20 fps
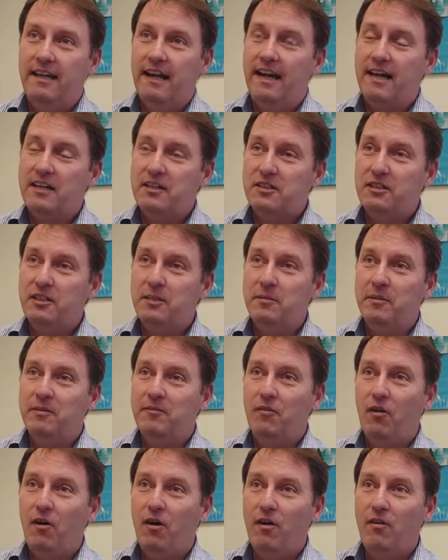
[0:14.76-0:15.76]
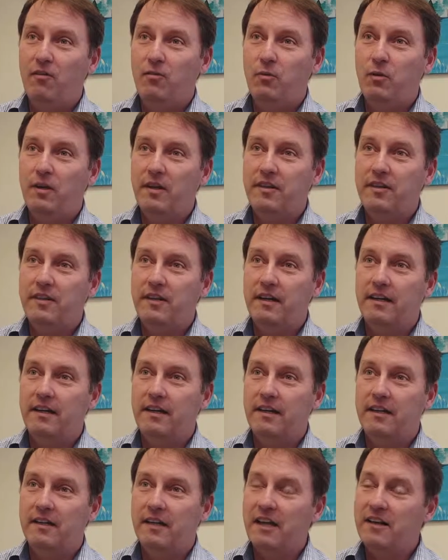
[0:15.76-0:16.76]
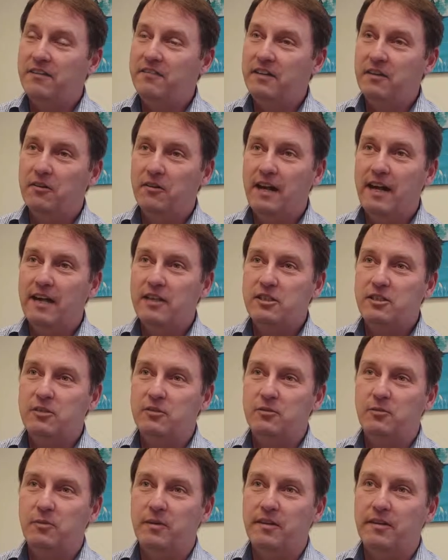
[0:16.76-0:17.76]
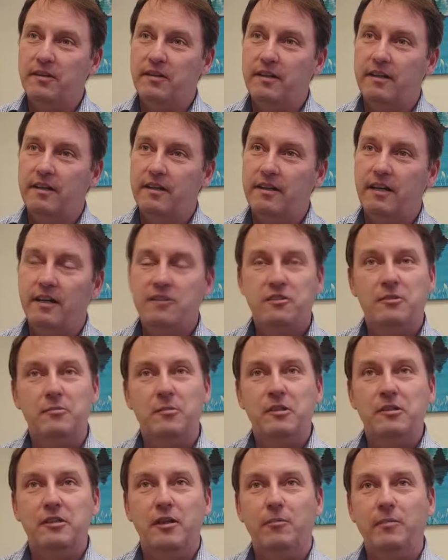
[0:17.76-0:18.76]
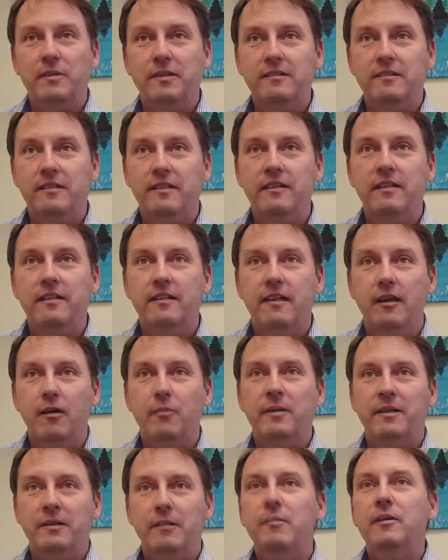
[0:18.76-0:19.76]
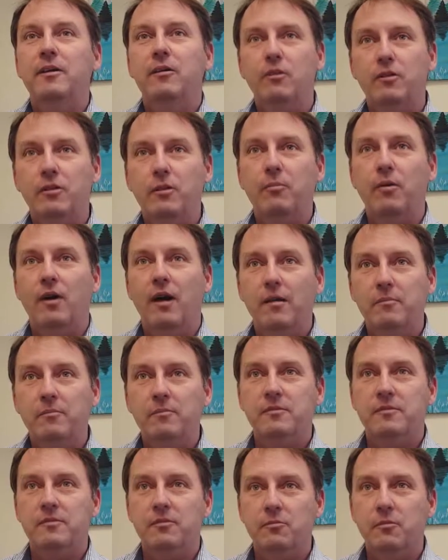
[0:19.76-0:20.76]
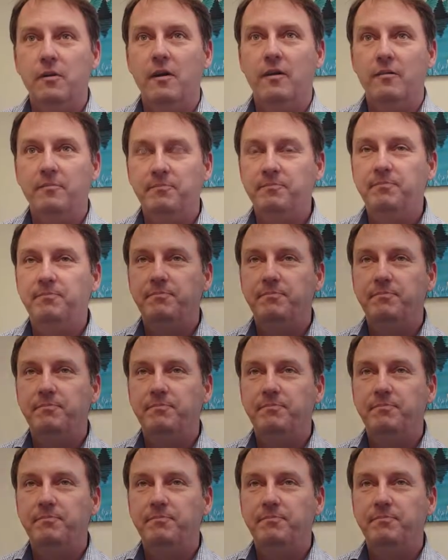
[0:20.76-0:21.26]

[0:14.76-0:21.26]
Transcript: actually I'm involved with a lot of interactions with customers, helping them deal with their problems as well.